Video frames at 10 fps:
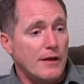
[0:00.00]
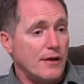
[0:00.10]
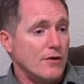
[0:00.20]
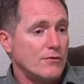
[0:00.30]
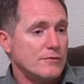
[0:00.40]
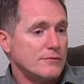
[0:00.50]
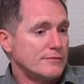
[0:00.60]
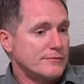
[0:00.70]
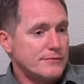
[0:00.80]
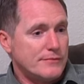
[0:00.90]
You know,
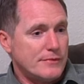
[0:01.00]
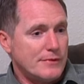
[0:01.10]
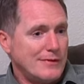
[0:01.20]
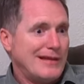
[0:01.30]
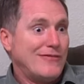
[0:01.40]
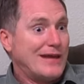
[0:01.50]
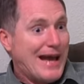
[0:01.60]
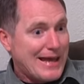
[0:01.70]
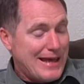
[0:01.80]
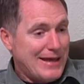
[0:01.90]
if you
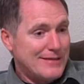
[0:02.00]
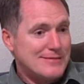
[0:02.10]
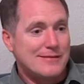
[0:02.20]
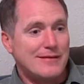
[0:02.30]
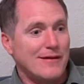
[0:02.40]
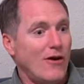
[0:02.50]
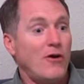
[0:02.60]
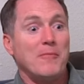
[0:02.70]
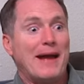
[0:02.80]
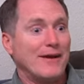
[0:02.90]
got kids,
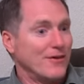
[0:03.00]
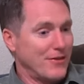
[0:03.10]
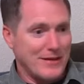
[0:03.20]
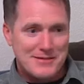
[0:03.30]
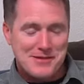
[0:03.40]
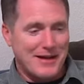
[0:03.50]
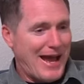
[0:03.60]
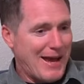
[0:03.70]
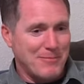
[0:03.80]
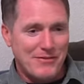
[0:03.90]
all manner of things can
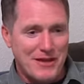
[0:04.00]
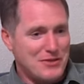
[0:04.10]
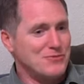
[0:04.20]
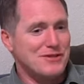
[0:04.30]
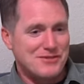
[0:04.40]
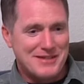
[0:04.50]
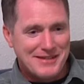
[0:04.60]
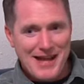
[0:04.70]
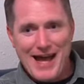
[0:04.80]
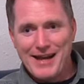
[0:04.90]
happen that you just did
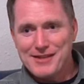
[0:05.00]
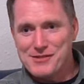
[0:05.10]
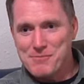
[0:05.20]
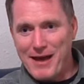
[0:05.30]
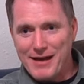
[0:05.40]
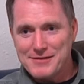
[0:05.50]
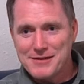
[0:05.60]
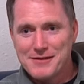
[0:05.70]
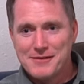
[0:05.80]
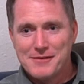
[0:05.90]
not expect.
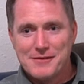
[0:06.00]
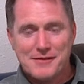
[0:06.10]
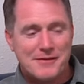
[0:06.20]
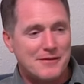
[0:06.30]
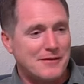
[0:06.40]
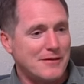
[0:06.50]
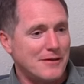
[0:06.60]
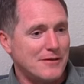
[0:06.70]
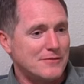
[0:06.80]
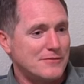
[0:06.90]
You
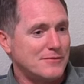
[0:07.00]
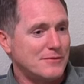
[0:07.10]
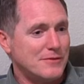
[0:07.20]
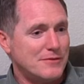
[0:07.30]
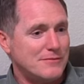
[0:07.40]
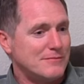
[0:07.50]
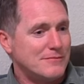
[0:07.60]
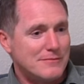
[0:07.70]
know, you